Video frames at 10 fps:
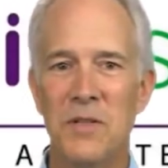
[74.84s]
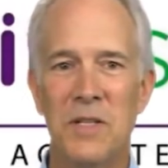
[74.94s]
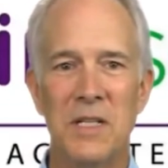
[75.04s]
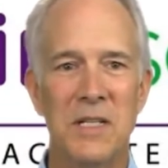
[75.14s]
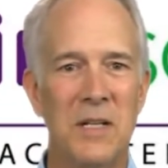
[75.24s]
you
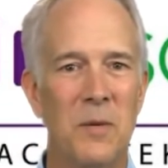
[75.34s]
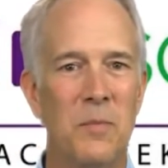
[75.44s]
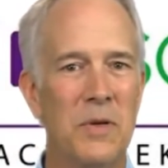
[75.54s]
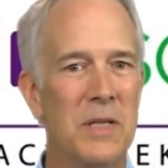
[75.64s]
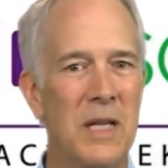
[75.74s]
should consider
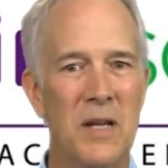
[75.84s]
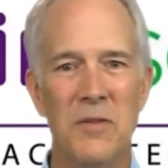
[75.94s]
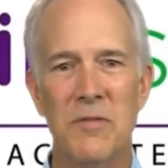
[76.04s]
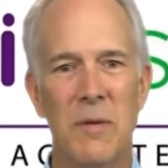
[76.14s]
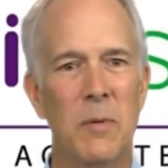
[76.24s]
putting the
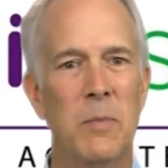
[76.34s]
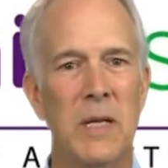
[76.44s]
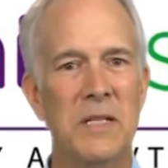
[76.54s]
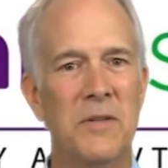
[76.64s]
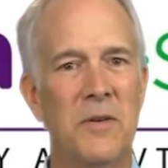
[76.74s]
Air Scrubber
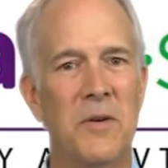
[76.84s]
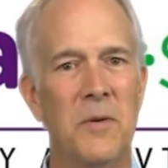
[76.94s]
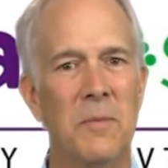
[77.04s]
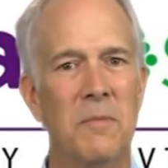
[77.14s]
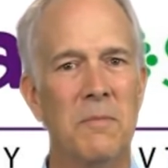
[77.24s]
Plus in your
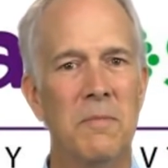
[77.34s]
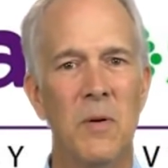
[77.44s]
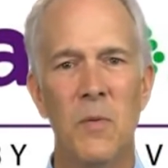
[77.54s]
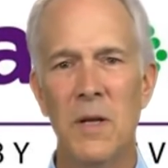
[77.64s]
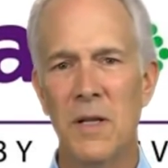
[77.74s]
home,
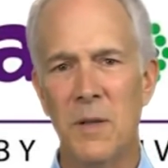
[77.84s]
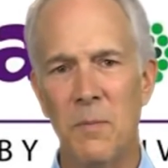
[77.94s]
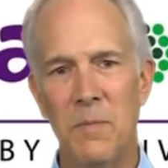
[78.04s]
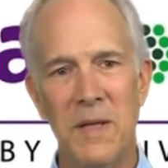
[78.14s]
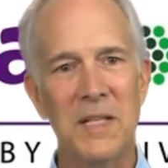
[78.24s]
but one of
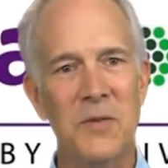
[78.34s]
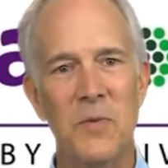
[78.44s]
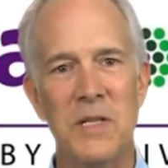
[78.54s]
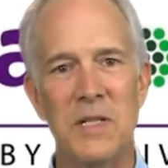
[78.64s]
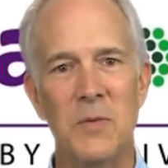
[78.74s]
the
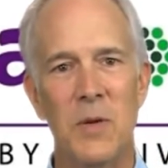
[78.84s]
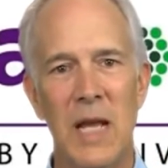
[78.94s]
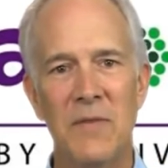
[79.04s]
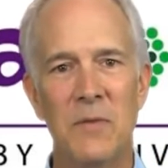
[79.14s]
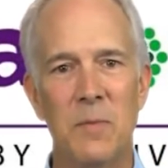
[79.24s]
biggest reasons
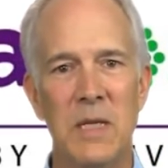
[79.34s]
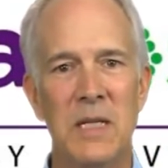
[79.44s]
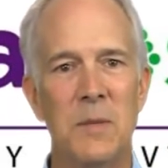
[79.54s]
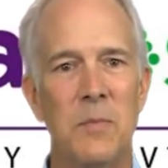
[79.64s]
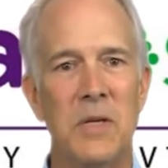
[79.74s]
would have to
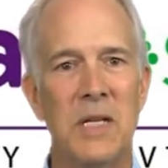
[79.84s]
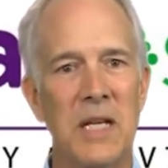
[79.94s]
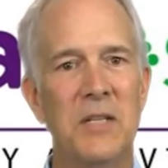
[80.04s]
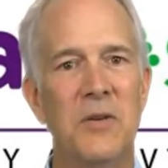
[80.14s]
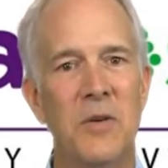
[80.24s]
be to
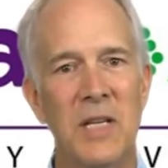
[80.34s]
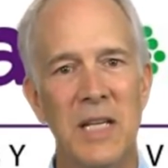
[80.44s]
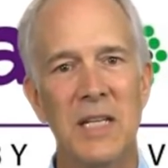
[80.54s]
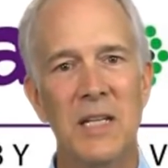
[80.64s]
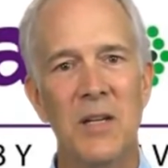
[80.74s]
protect your
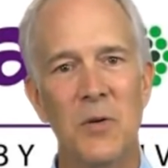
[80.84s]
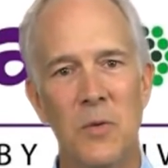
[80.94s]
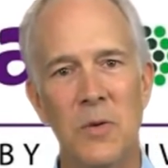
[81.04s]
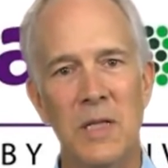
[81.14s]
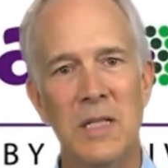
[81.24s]
heating and
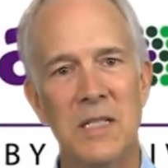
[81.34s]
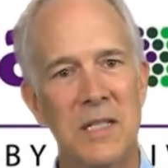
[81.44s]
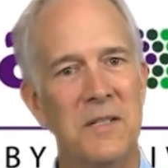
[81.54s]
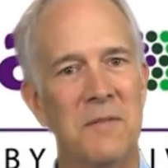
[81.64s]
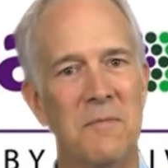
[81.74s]
cooling
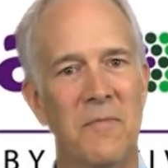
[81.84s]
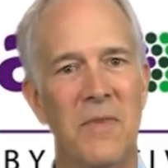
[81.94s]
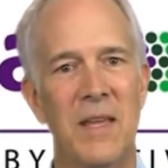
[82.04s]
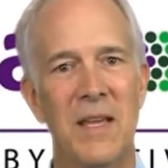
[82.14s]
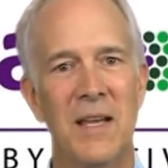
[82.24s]
system.
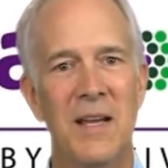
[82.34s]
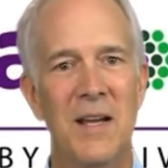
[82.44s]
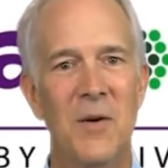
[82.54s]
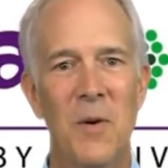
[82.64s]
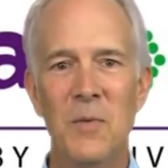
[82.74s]

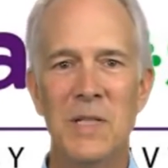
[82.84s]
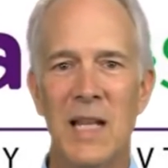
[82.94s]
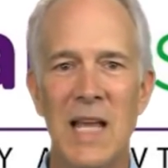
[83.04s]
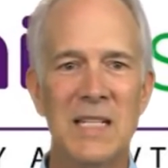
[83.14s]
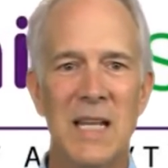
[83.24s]
When was
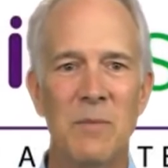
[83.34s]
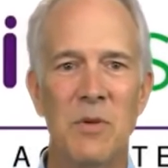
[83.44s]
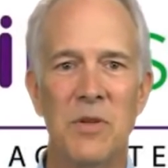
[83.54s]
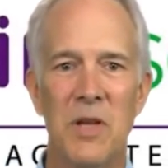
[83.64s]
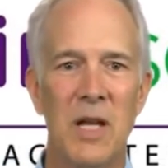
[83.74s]
the last
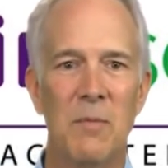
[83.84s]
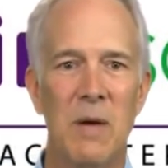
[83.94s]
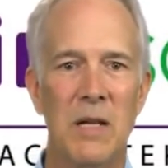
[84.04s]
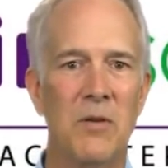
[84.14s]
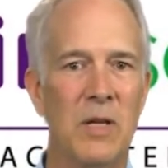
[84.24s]
time you thought
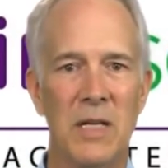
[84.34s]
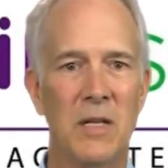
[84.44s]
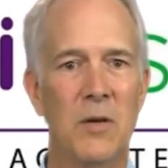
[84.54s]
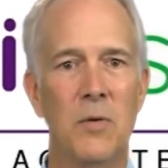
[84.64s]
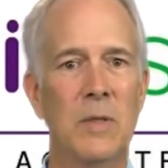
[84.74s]
about your
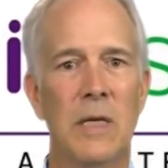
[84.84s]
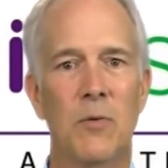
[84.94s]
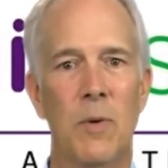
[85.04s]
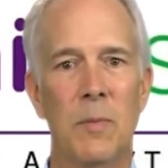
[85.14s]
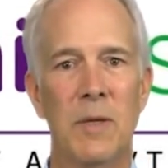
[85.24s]
heating and cooling
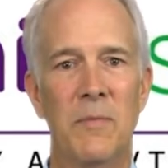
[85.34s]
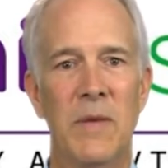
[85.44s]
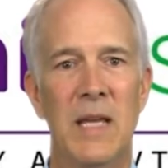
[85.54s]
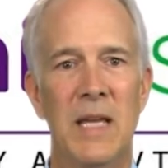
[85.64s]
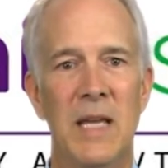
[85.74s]
equipment?
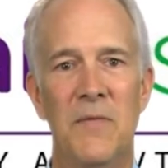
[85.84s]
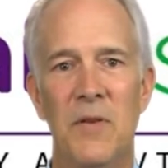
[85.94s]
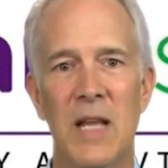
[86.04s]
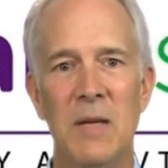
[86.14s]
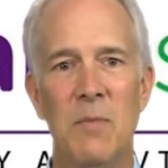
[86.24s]

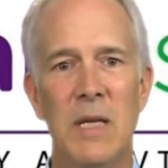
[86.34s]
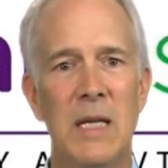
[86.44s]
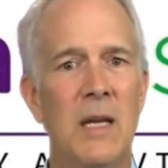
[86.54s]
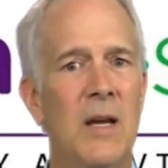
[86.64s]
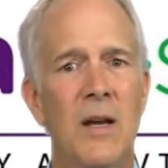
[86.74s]
If you're like
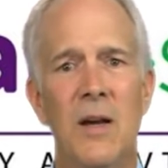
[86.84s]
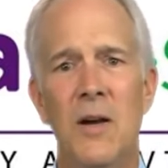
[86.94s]
me,